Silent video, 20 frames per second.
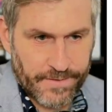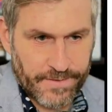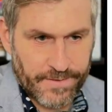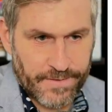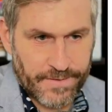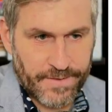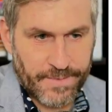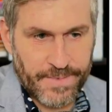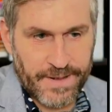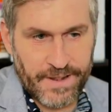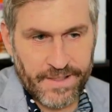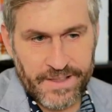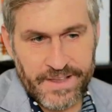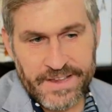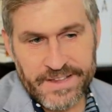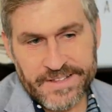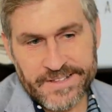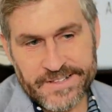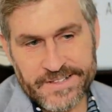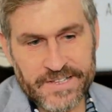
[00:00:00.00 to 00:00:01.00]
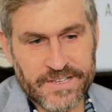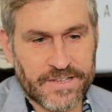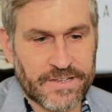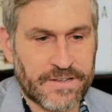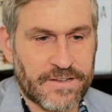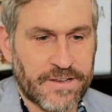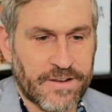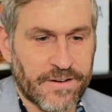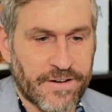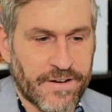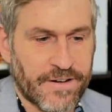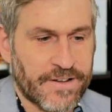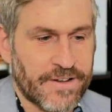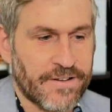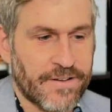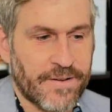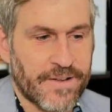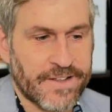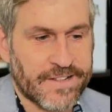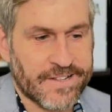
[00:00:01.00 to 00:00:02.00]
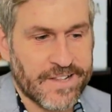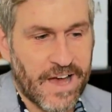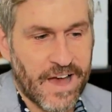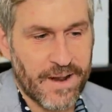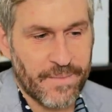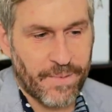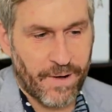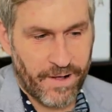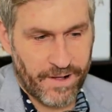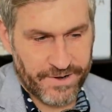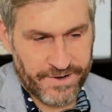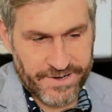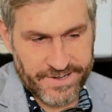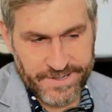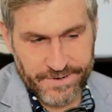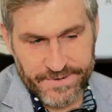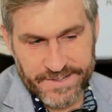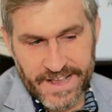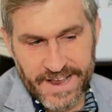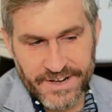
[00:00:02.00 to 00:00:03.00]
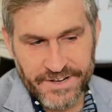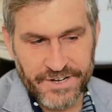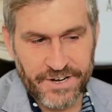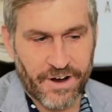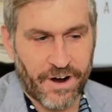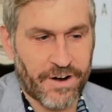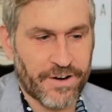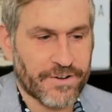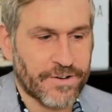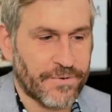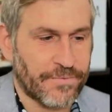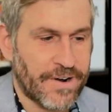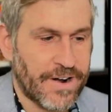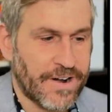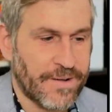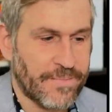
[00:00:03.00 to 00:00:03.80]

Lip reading: the Middle East, you're an Assad apologist. There's actually an article written